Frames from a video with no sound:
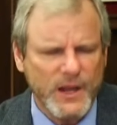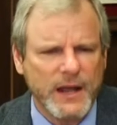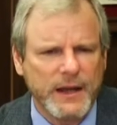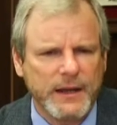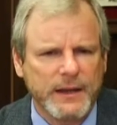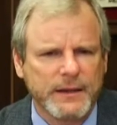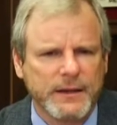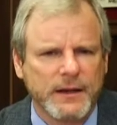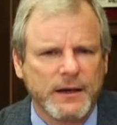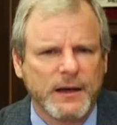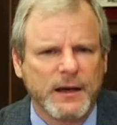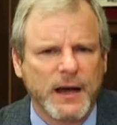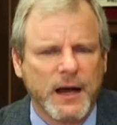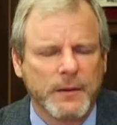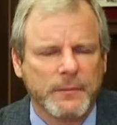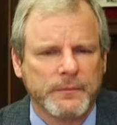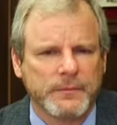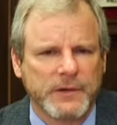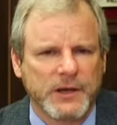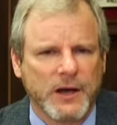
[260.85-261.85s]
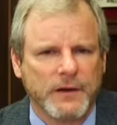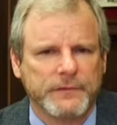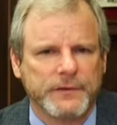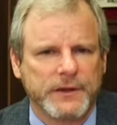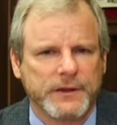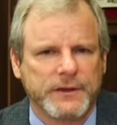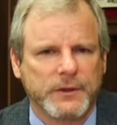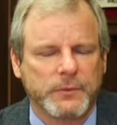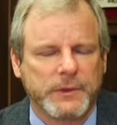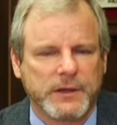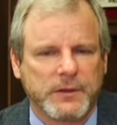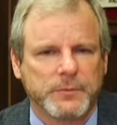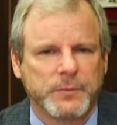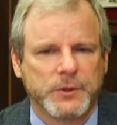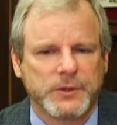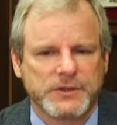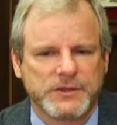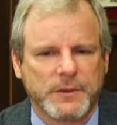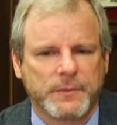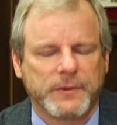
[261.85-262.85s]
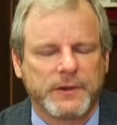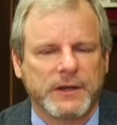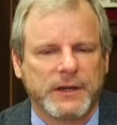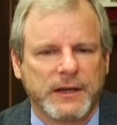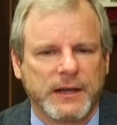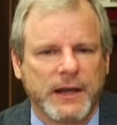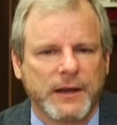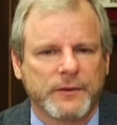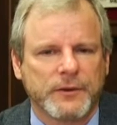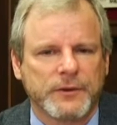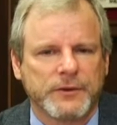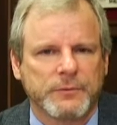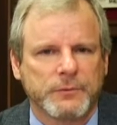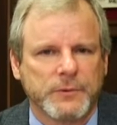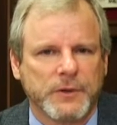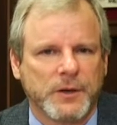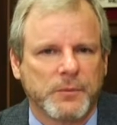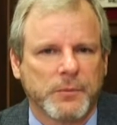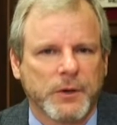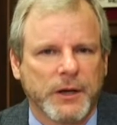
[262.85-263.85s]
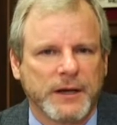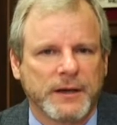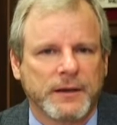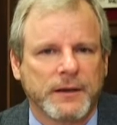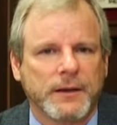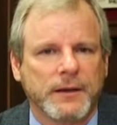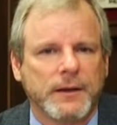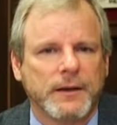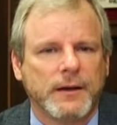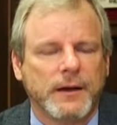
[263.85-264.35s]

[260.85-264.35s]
And I'm confident that we can put something together to really bring